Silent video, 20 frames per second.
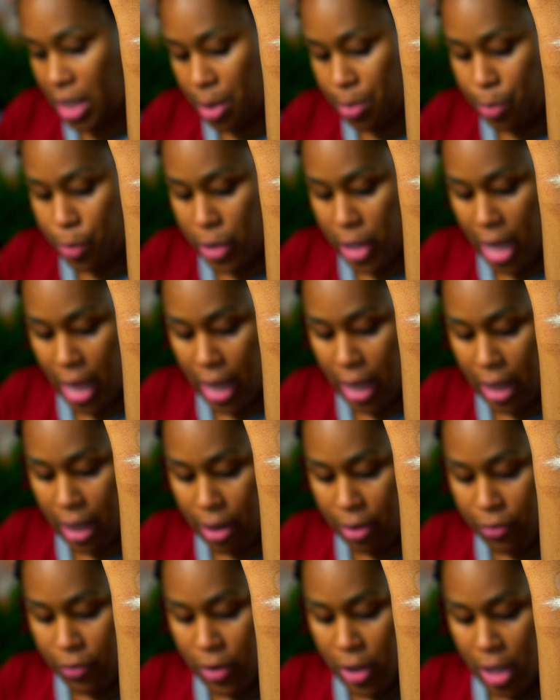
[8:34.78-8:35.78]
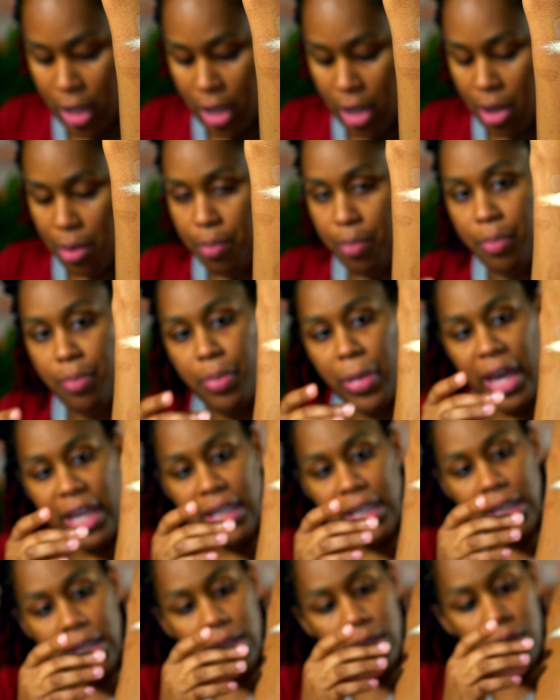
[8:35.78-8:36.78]
up, we have
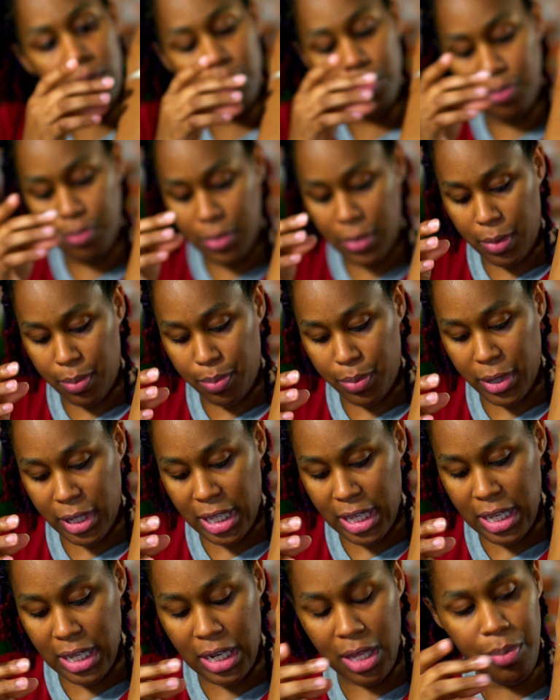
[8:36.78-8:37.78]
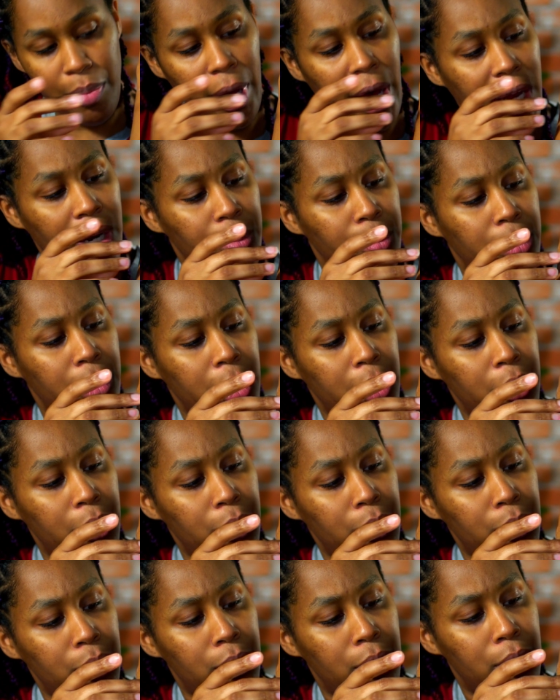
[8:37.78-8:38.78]
Bikini Bottom
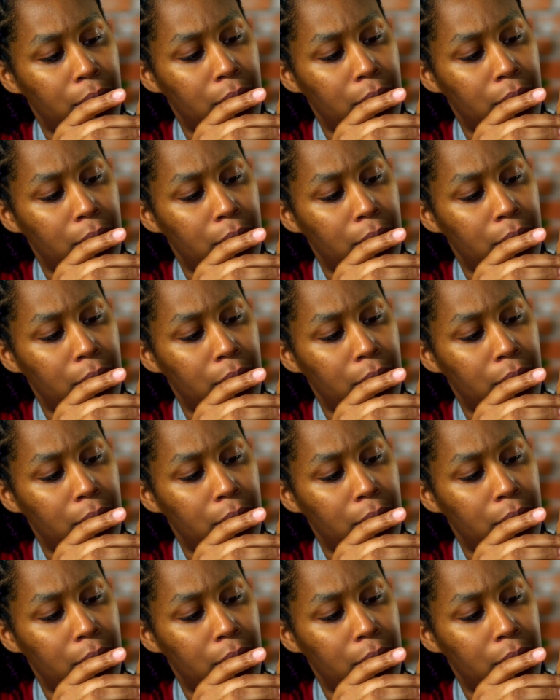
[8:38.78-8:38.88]
Blue.